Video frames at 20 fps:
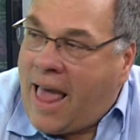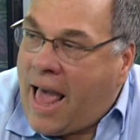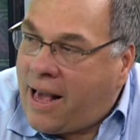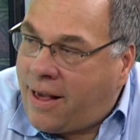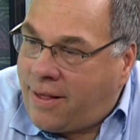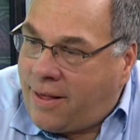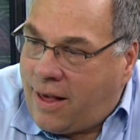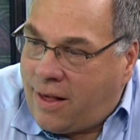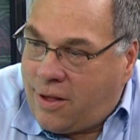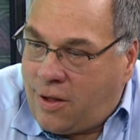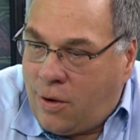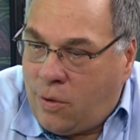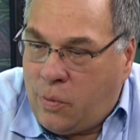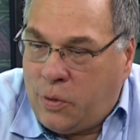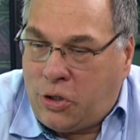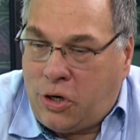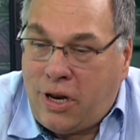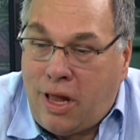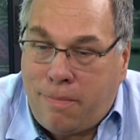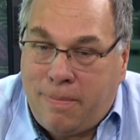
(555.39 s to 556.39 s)
access, so we
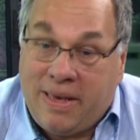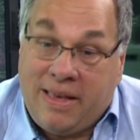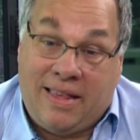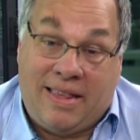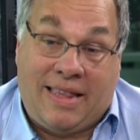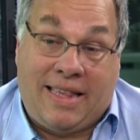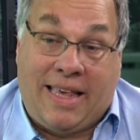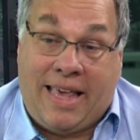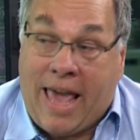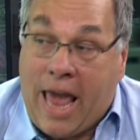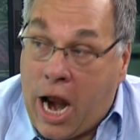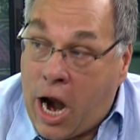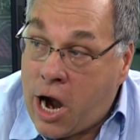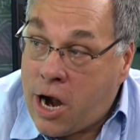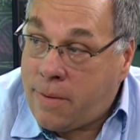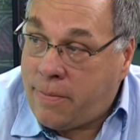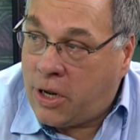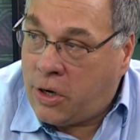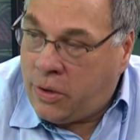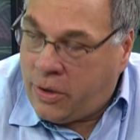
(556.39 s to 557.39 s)
should not be
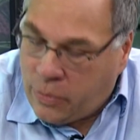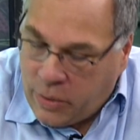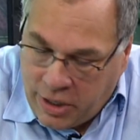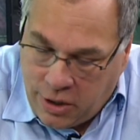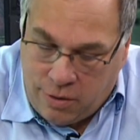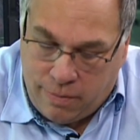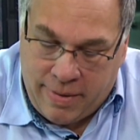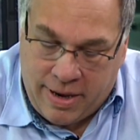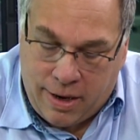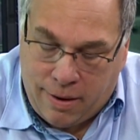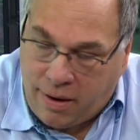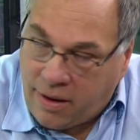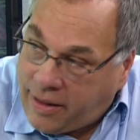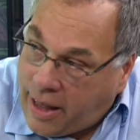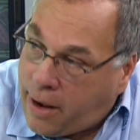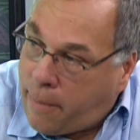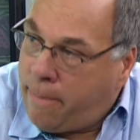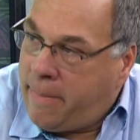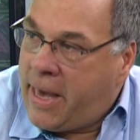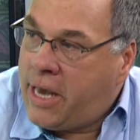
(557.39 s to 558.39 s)
scared, but we need to
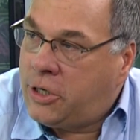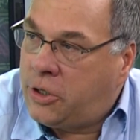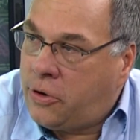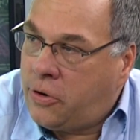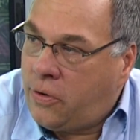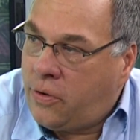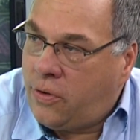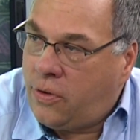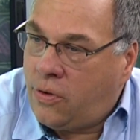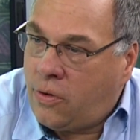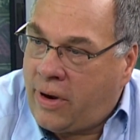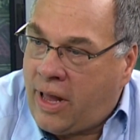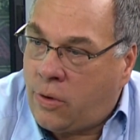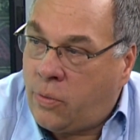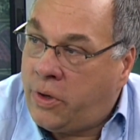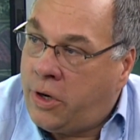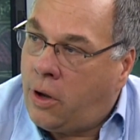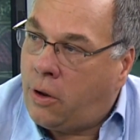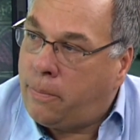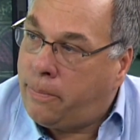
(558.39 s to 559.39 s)
take measures so that
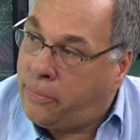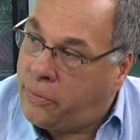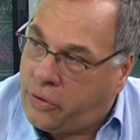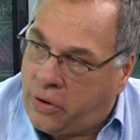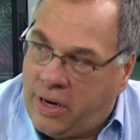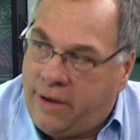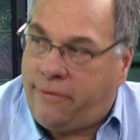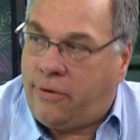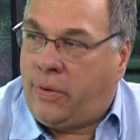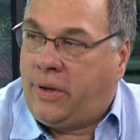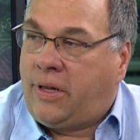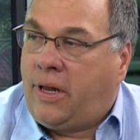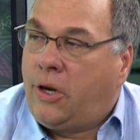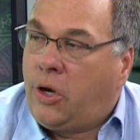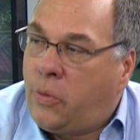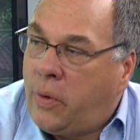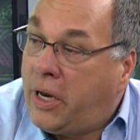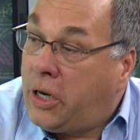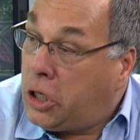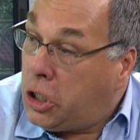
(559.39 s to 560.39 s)
we don't proliferate and
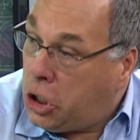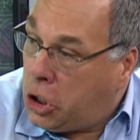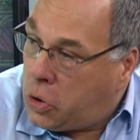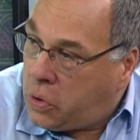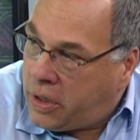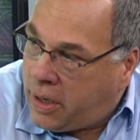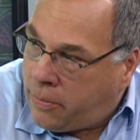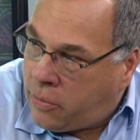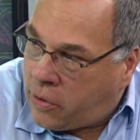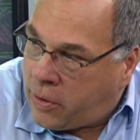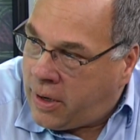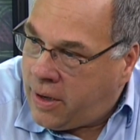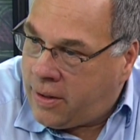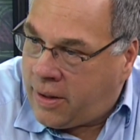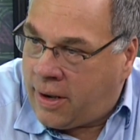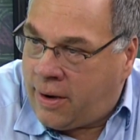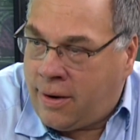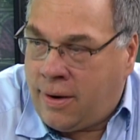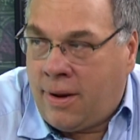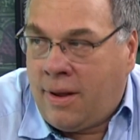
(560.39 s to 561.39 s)
create new debris.
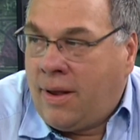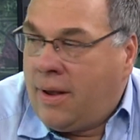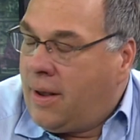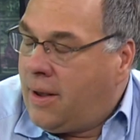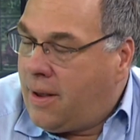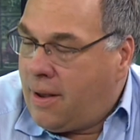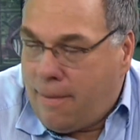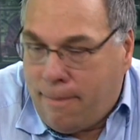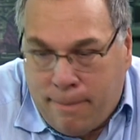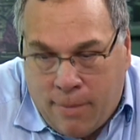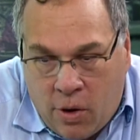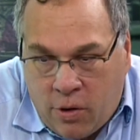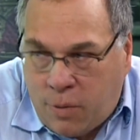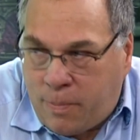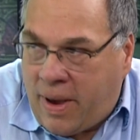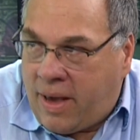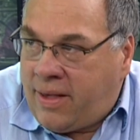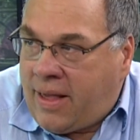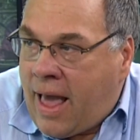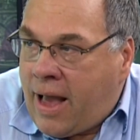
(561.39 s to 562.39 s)
And most
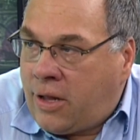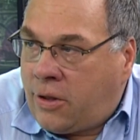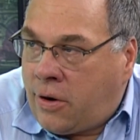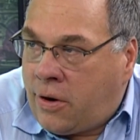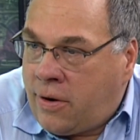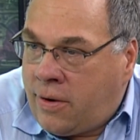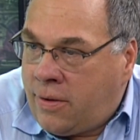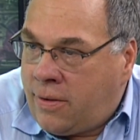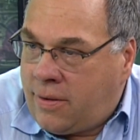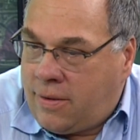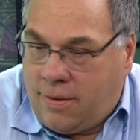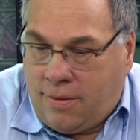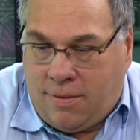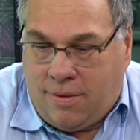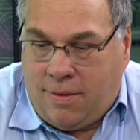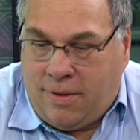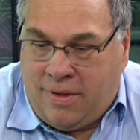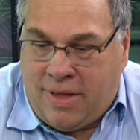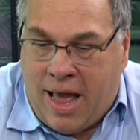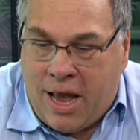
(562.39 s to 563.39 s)
space actors,
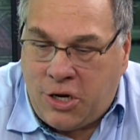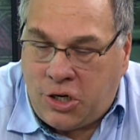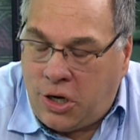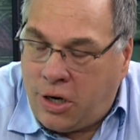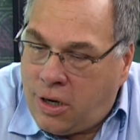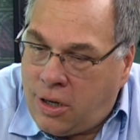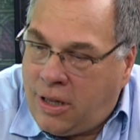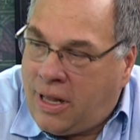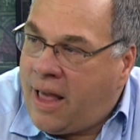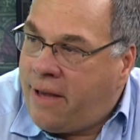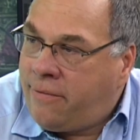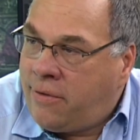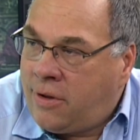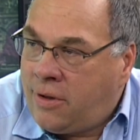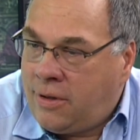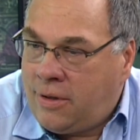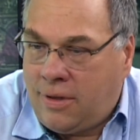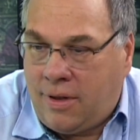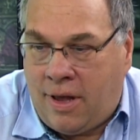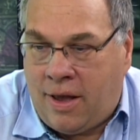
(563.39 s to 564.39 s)
national
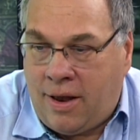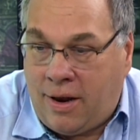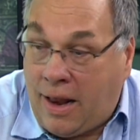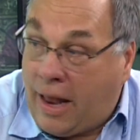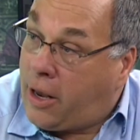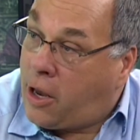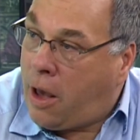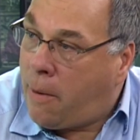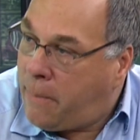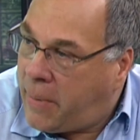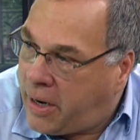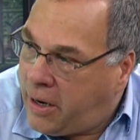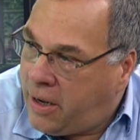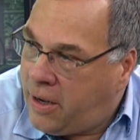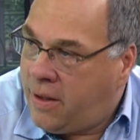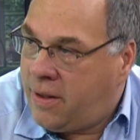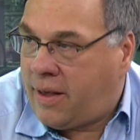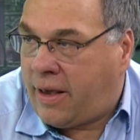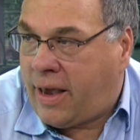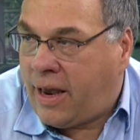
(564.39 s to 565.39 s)
level, like
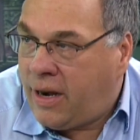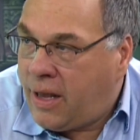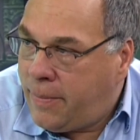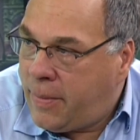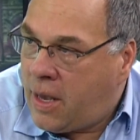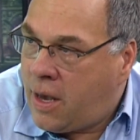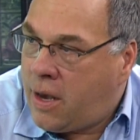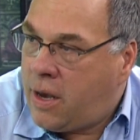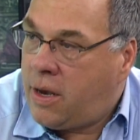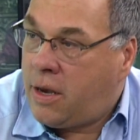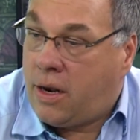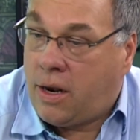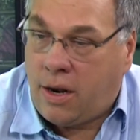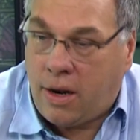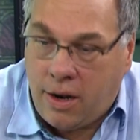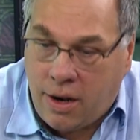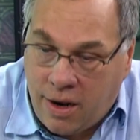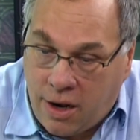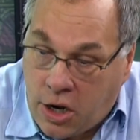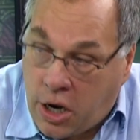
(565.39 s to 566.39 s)
companies, academia,
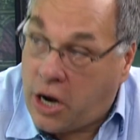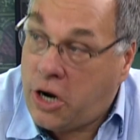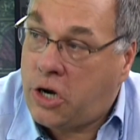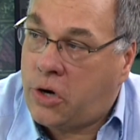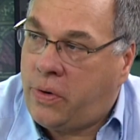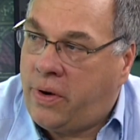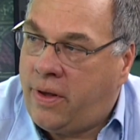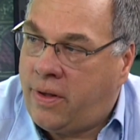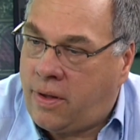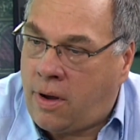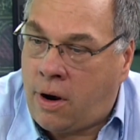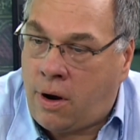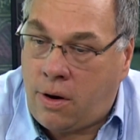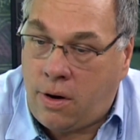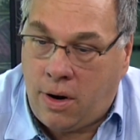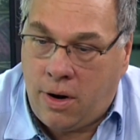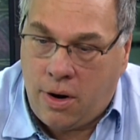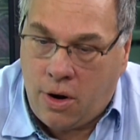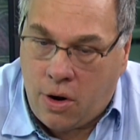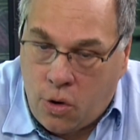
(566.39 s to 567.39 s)
countries are
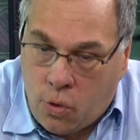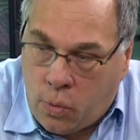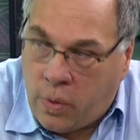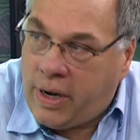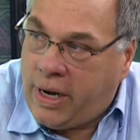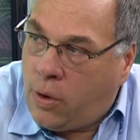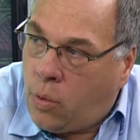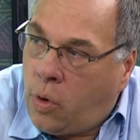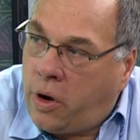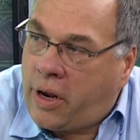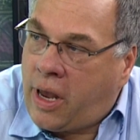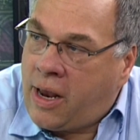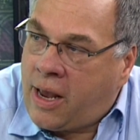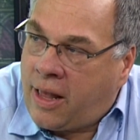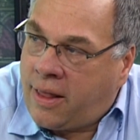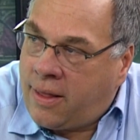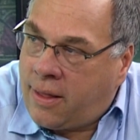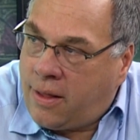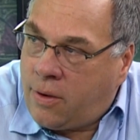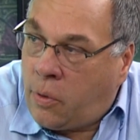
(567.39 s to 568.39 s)
really working
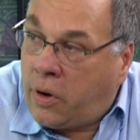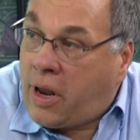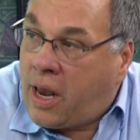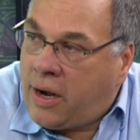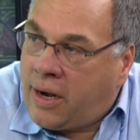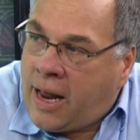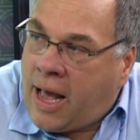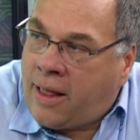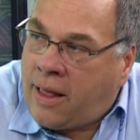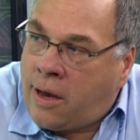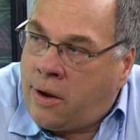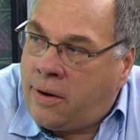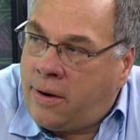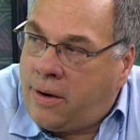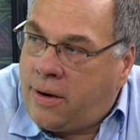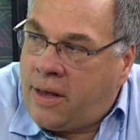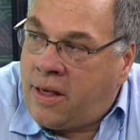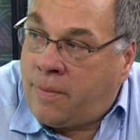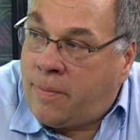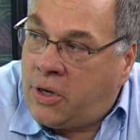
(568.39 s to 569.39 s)
that out
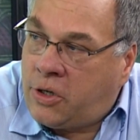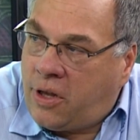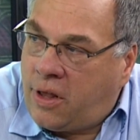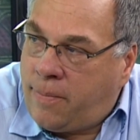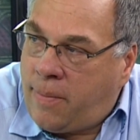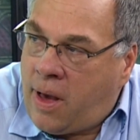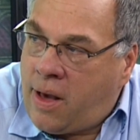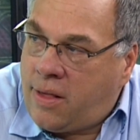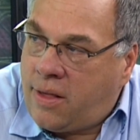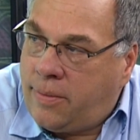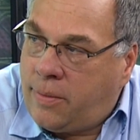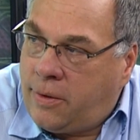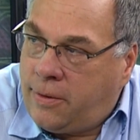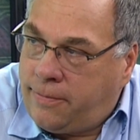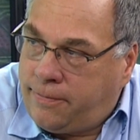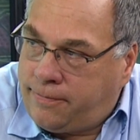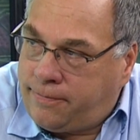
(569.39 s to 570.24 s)
as much as possible.